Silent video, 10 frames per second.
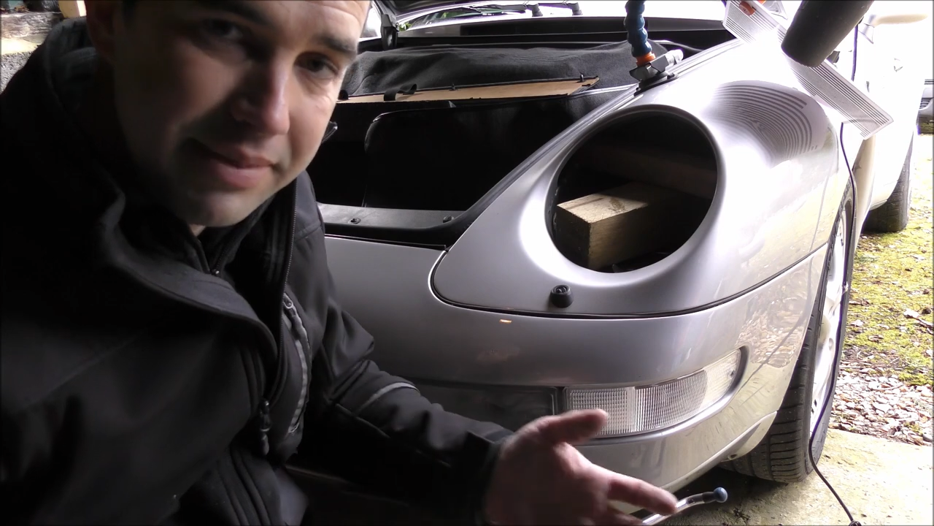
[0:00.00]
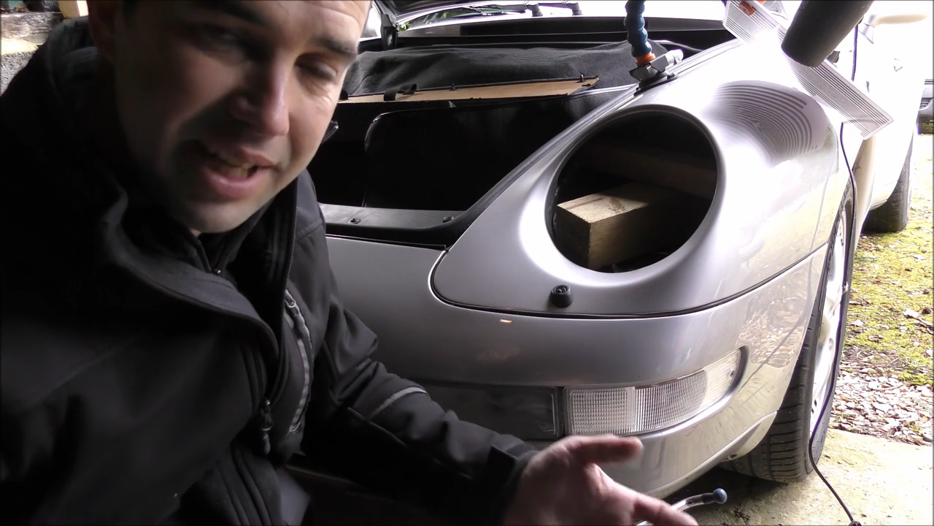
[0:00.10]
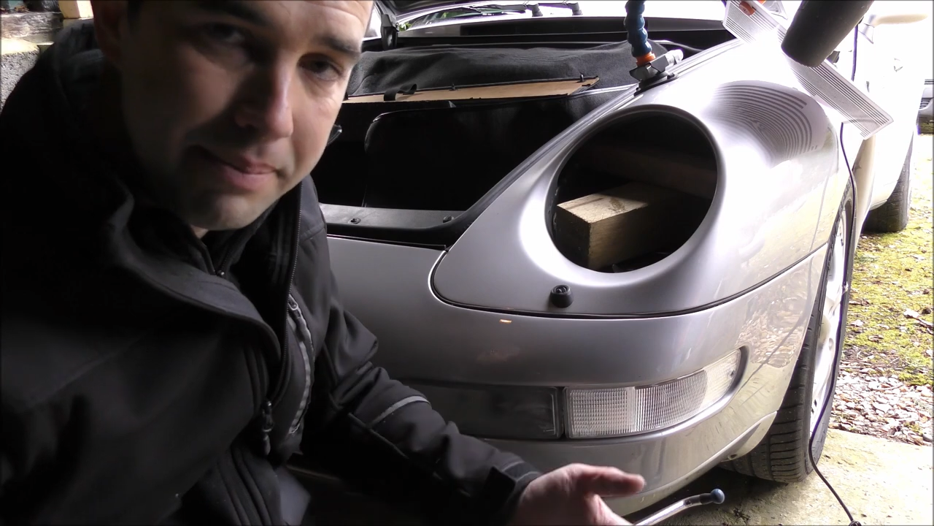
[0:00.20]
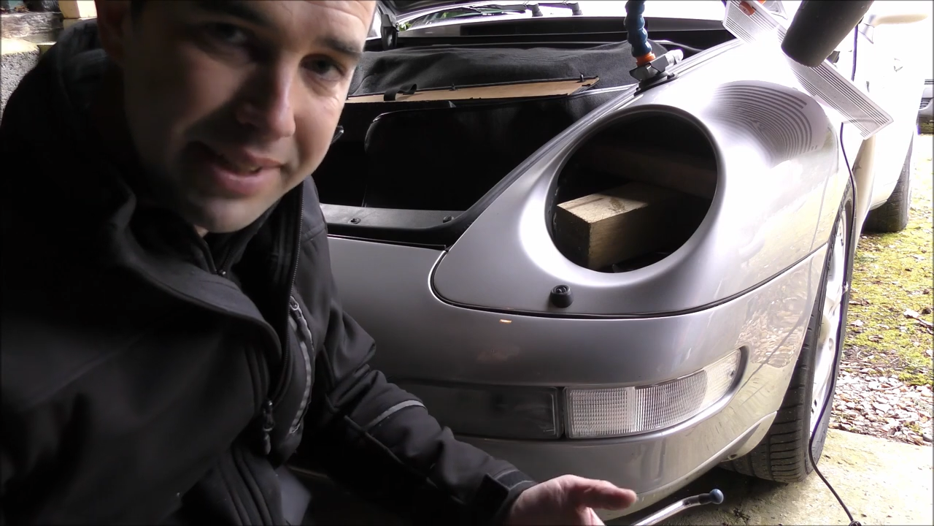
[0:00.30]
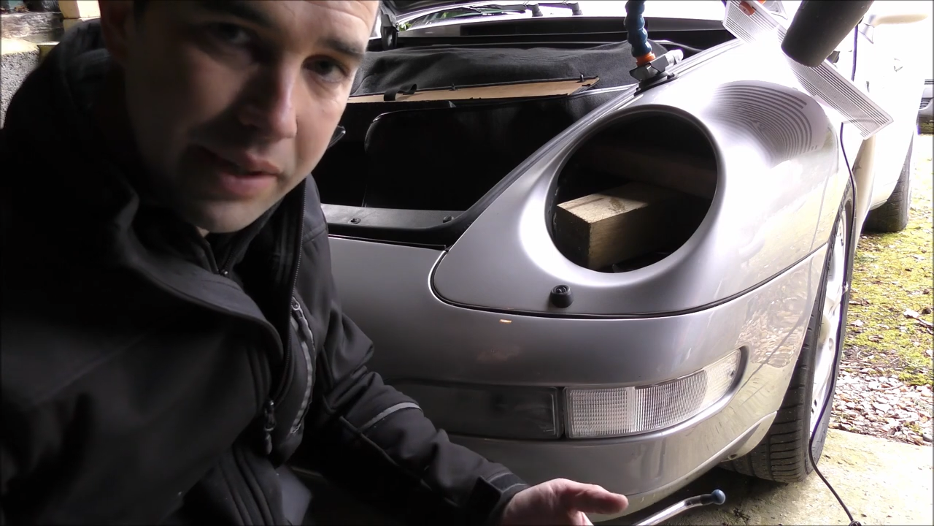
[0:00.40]

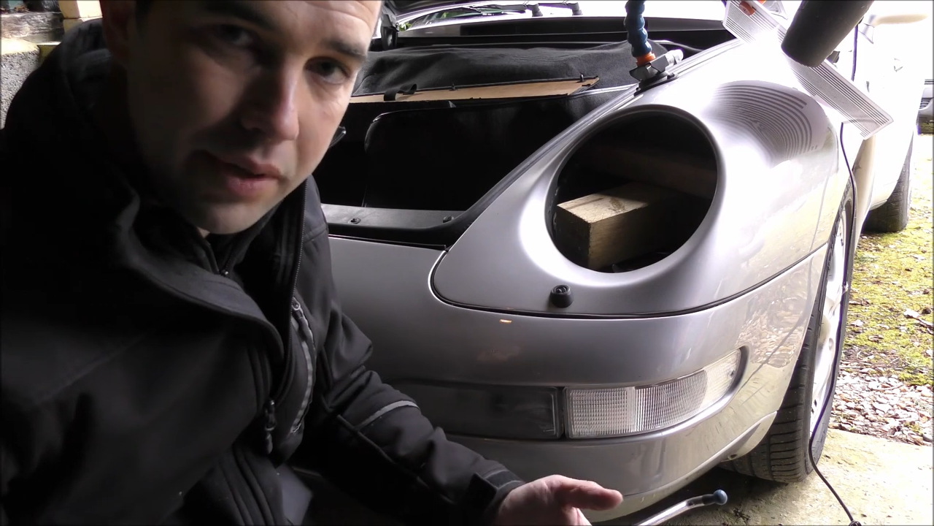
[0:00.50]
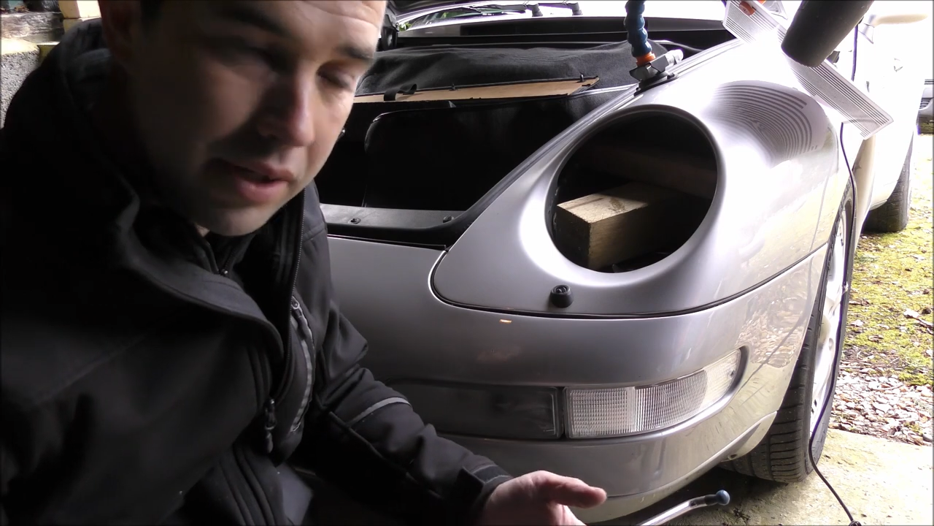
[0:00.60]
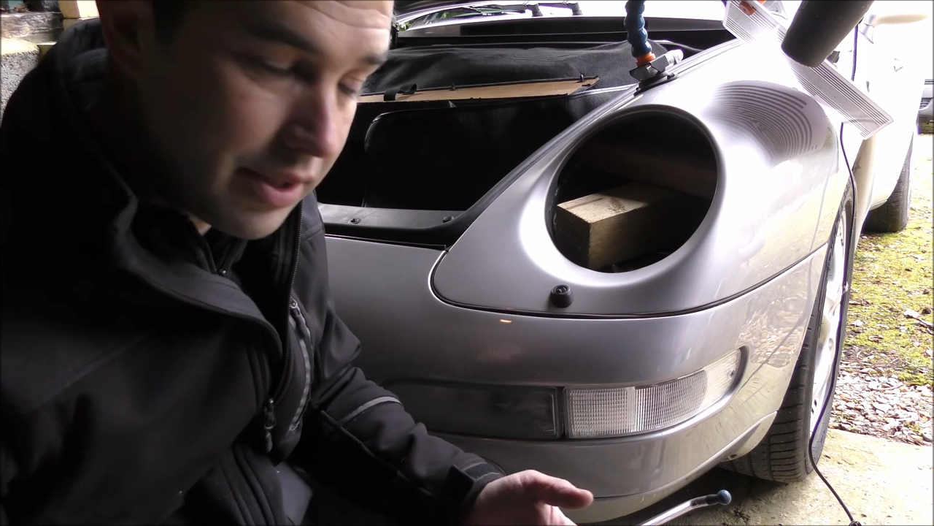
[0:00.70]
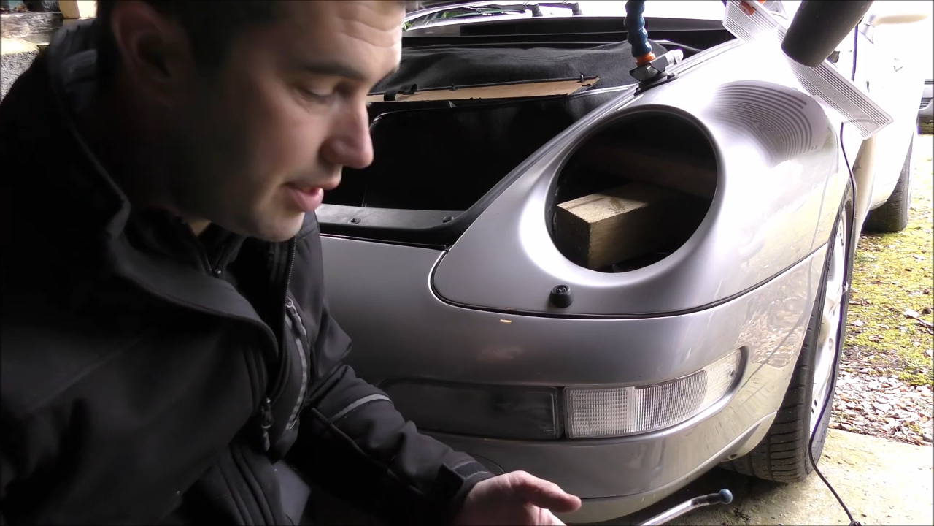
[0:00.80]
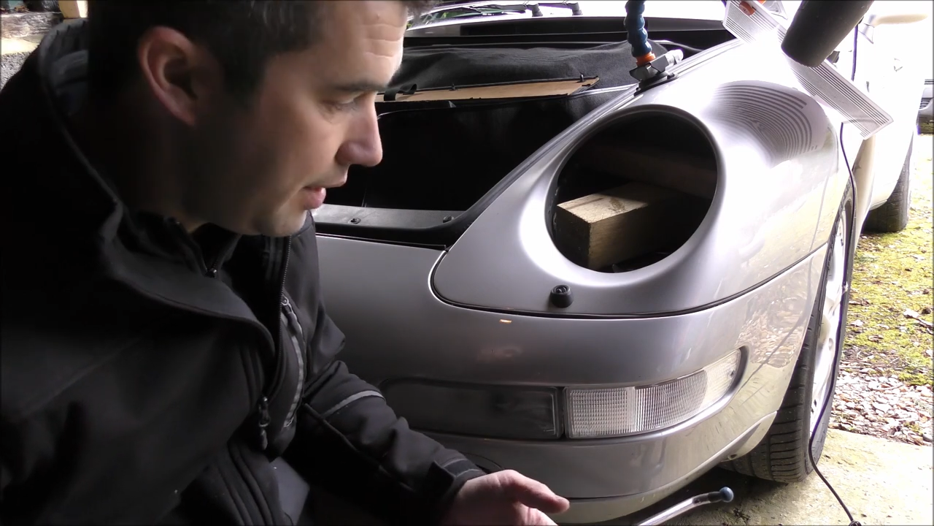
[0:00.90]
tapping down
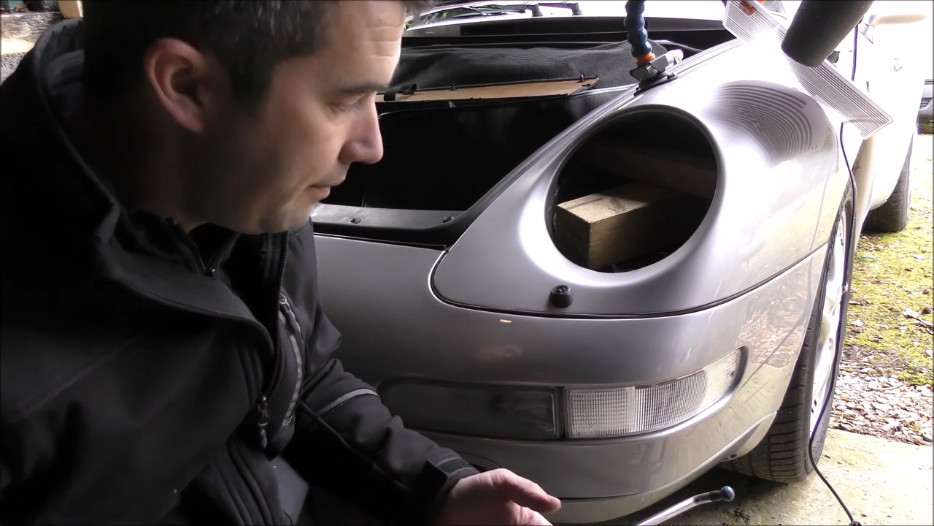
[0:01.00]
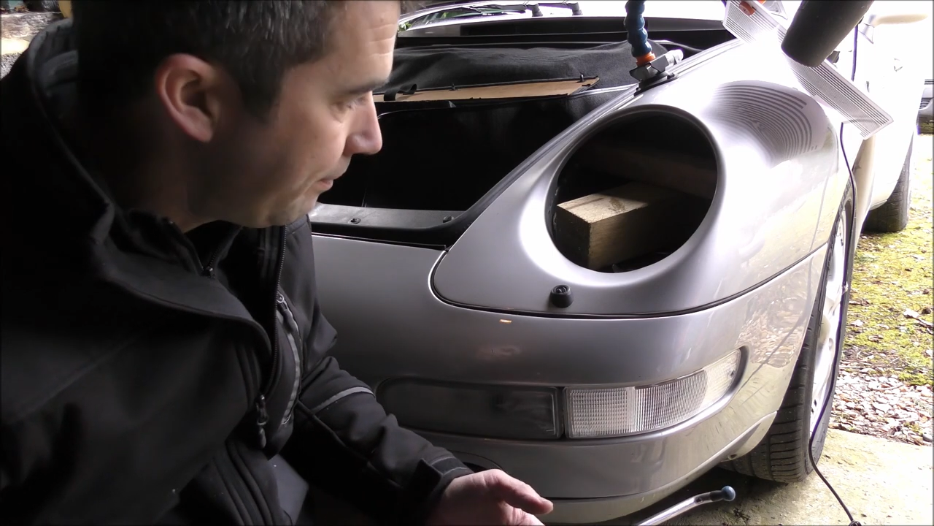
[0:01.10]
highs.